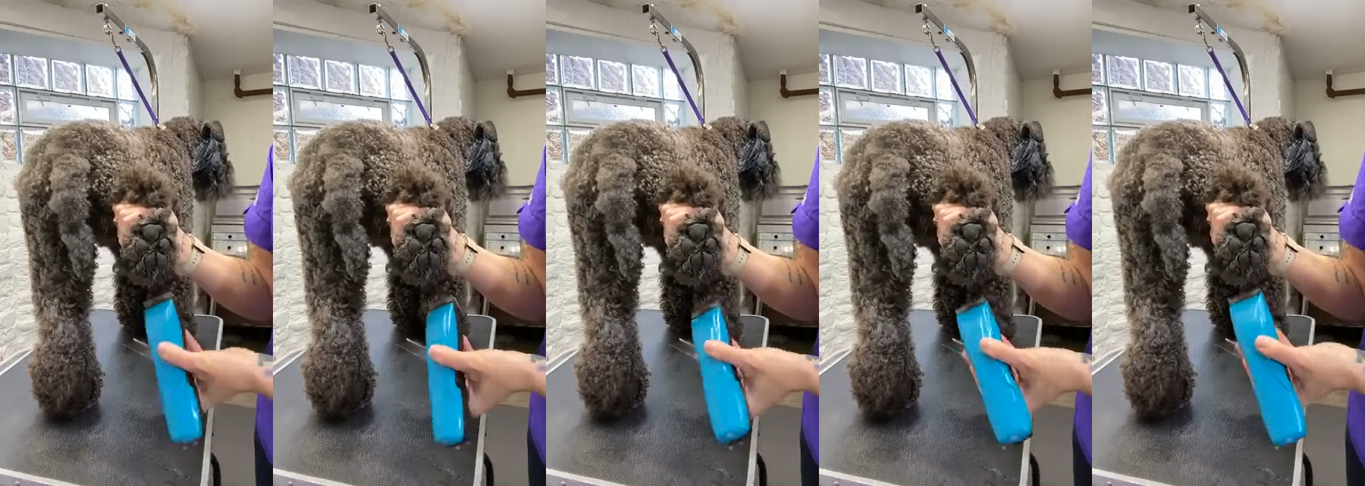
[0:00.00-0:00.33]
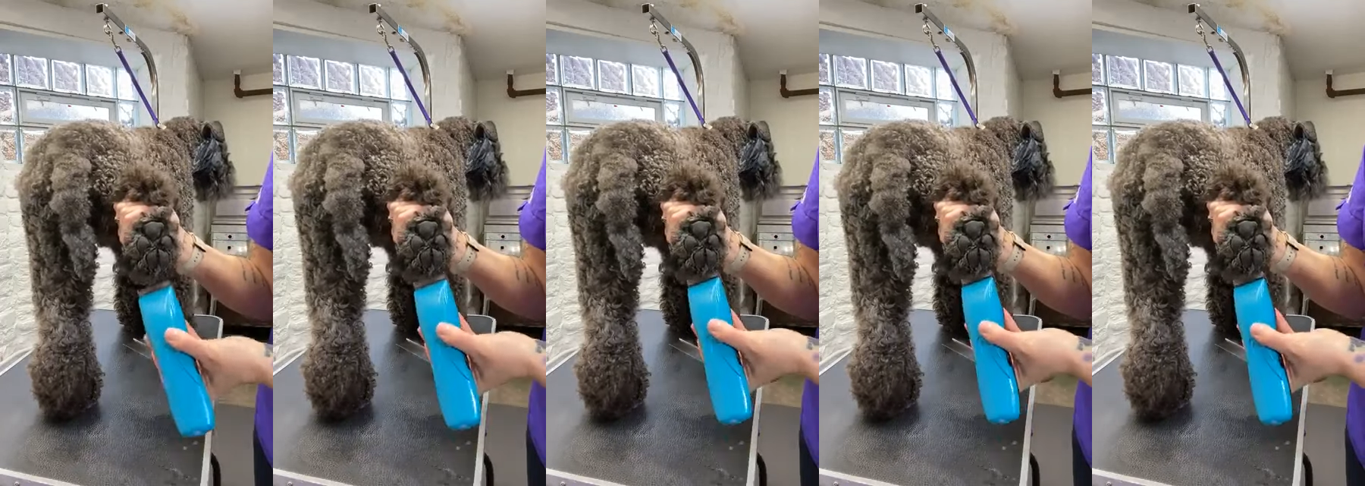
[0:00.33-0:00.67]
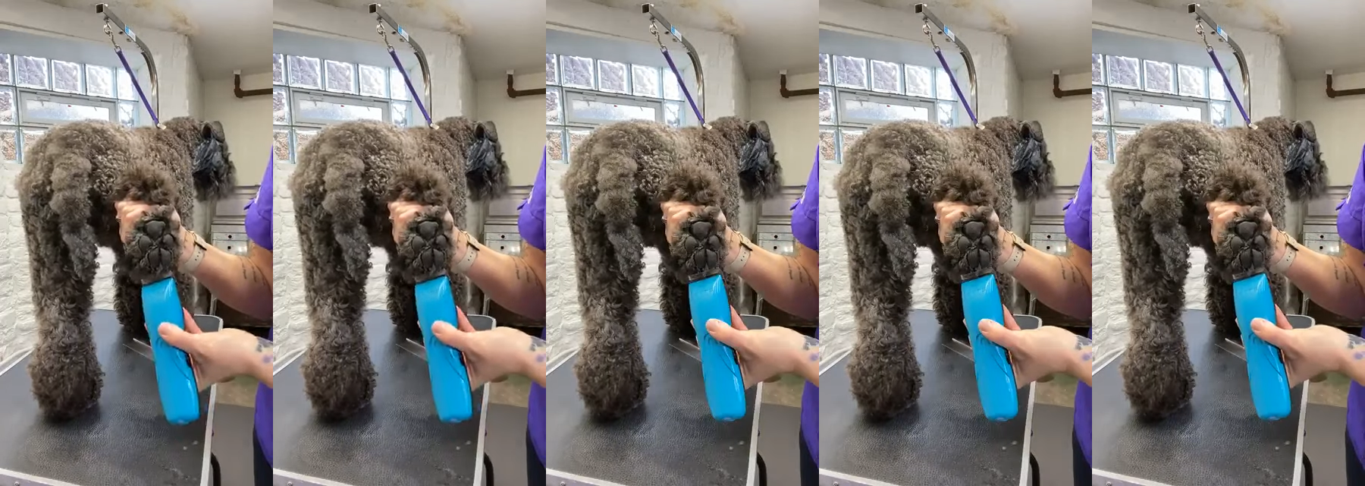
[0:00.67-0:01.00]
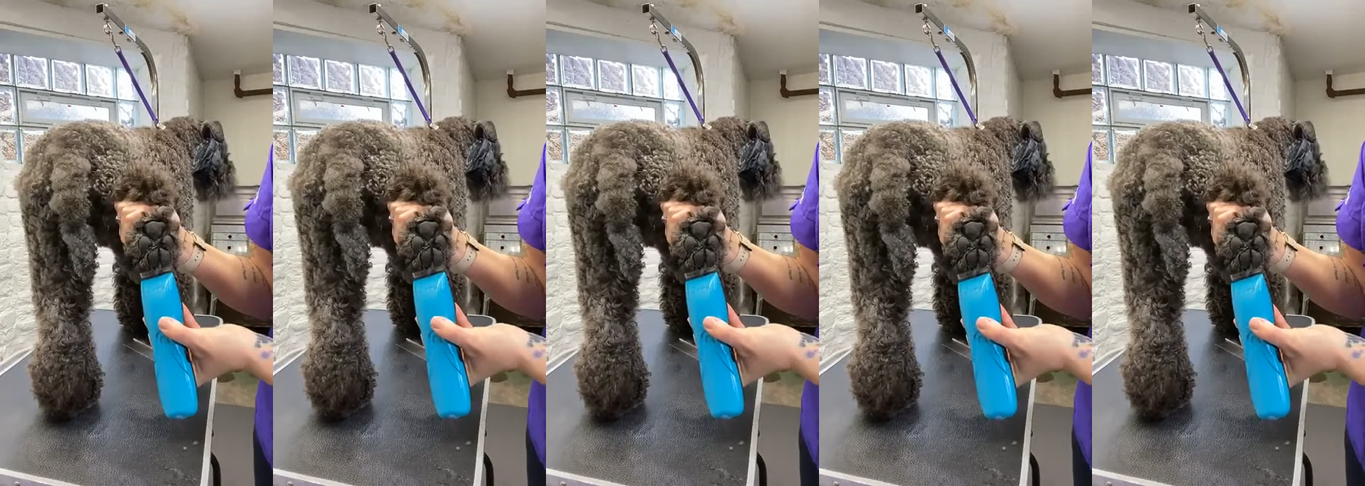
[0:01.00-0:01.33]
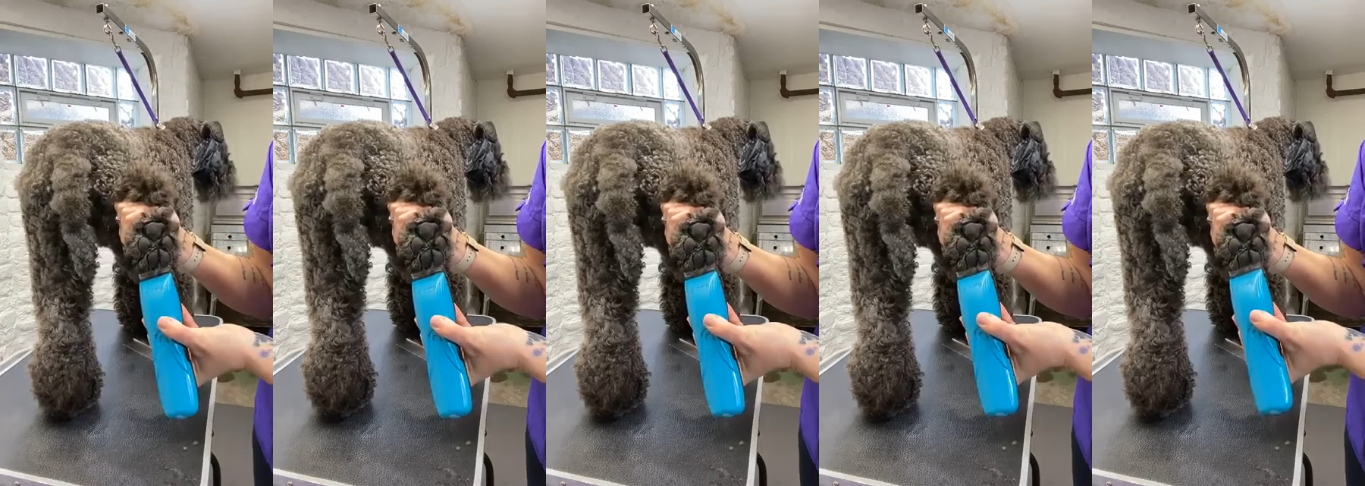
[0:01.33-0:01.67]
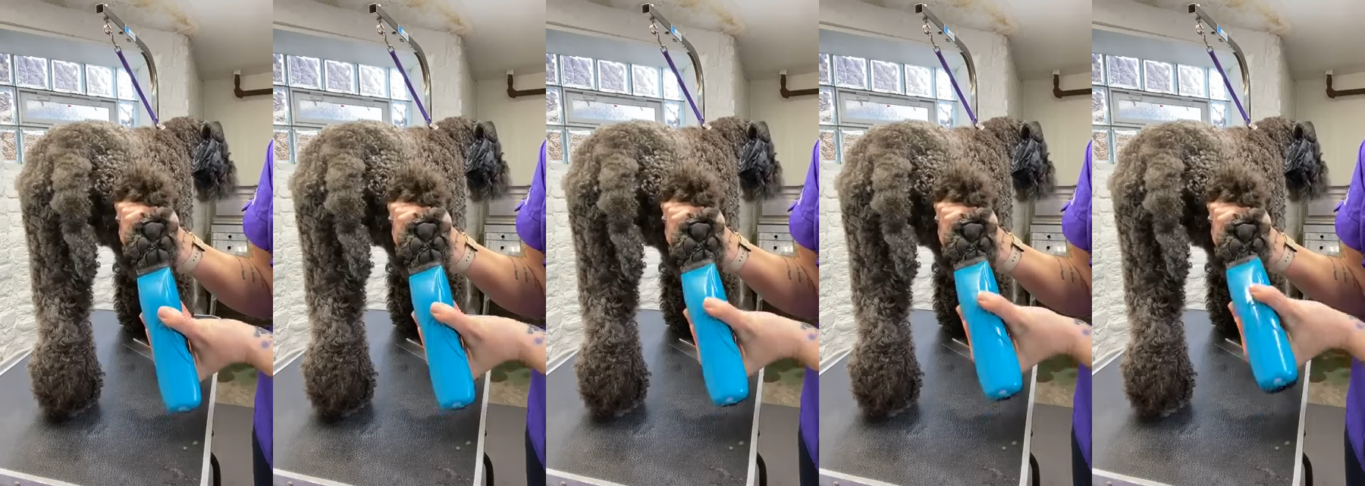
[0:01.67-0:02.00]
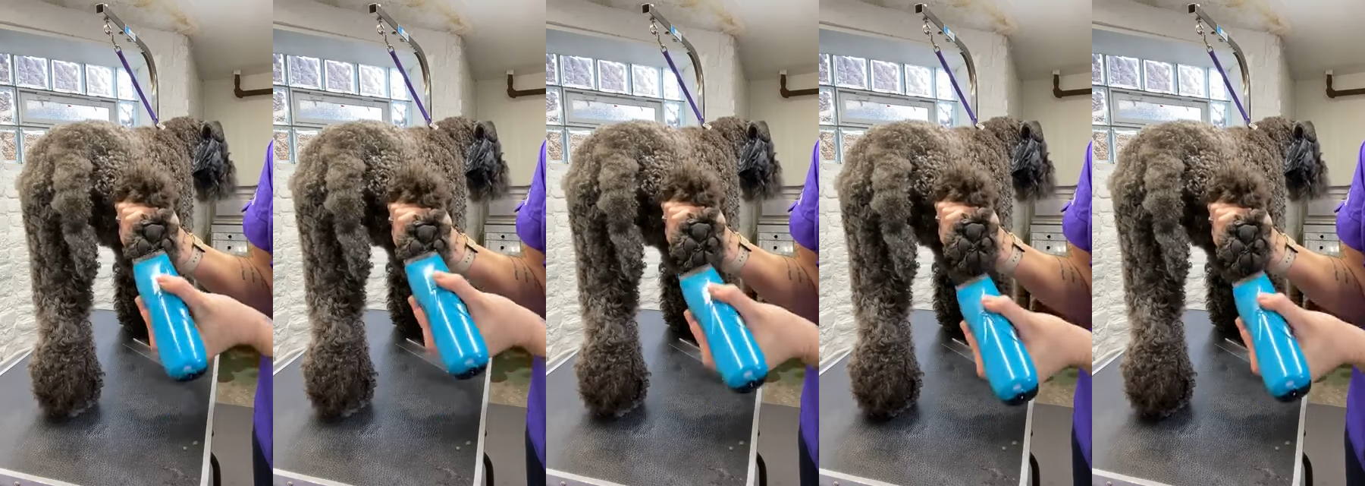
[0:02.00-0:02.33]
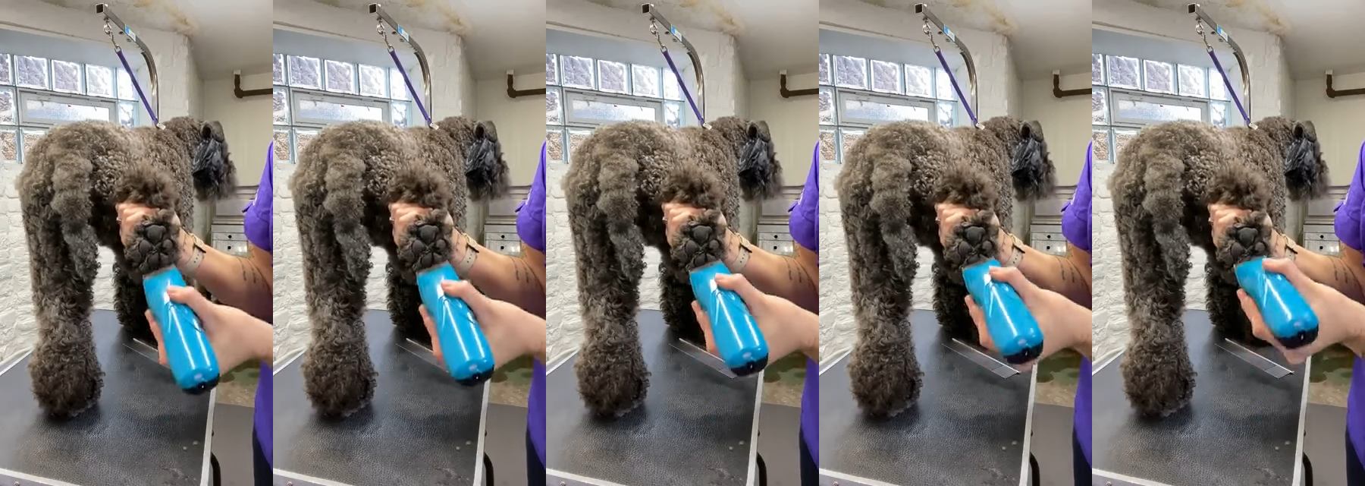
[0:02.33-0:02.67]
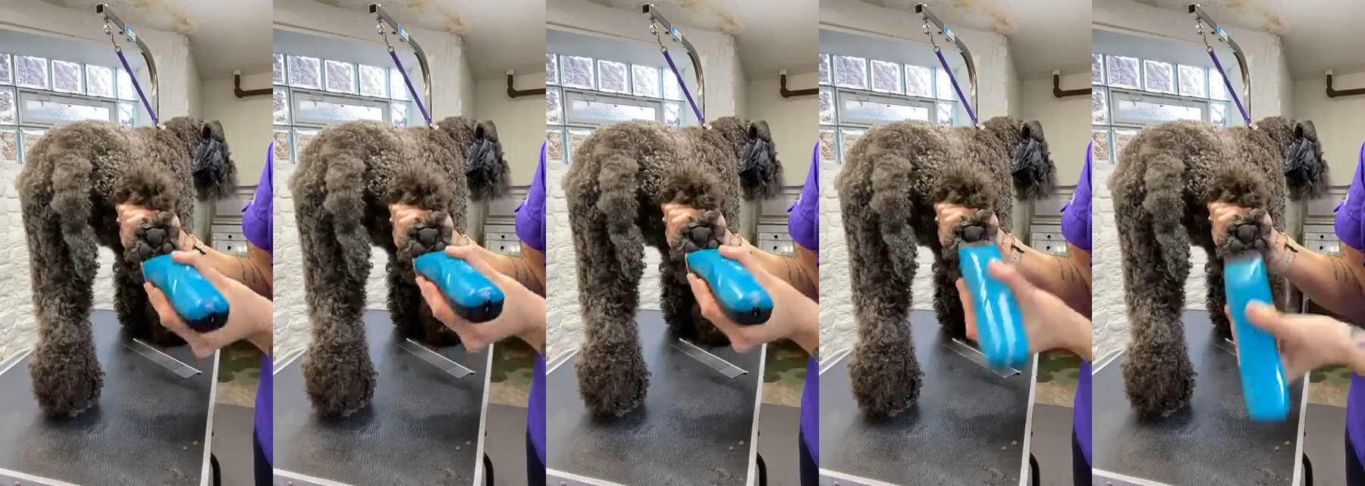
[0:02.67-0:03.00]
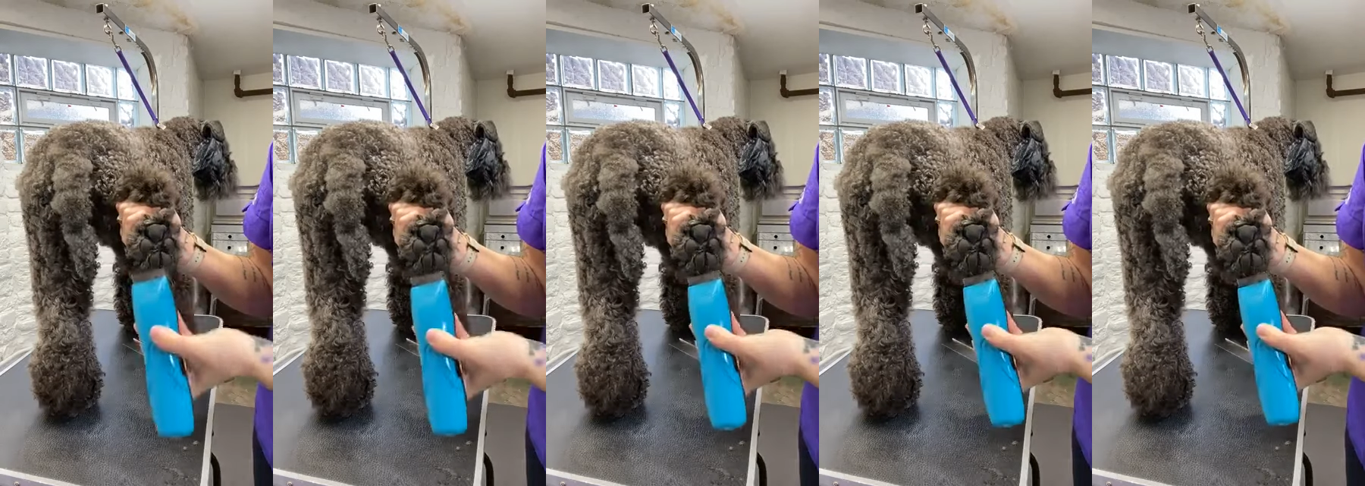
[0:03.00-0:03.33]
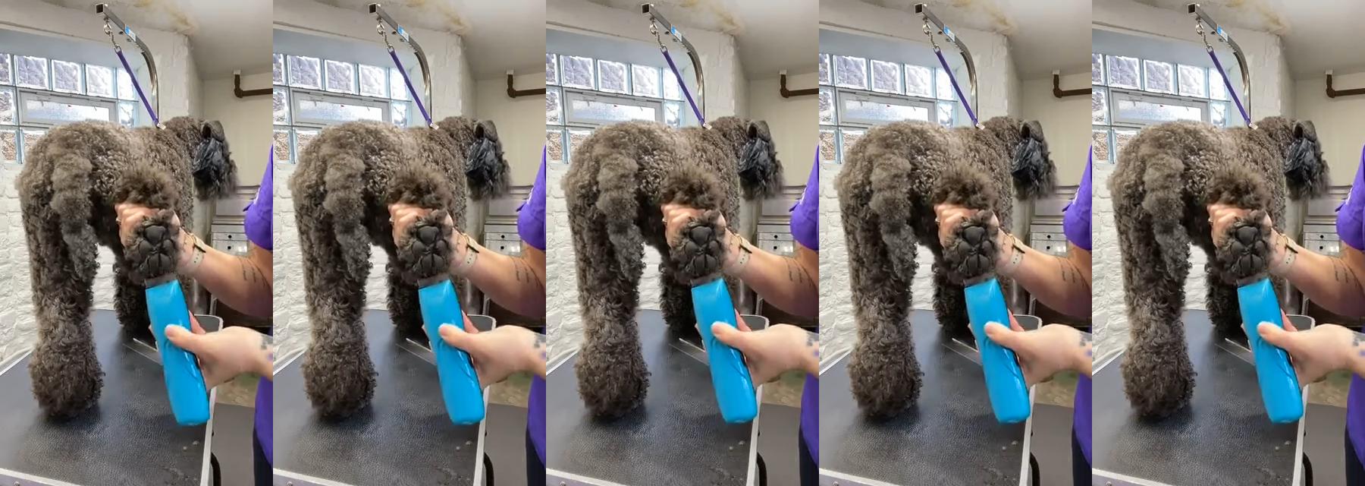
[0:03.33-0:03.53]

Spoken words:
No face is visible, so there are no lips to read.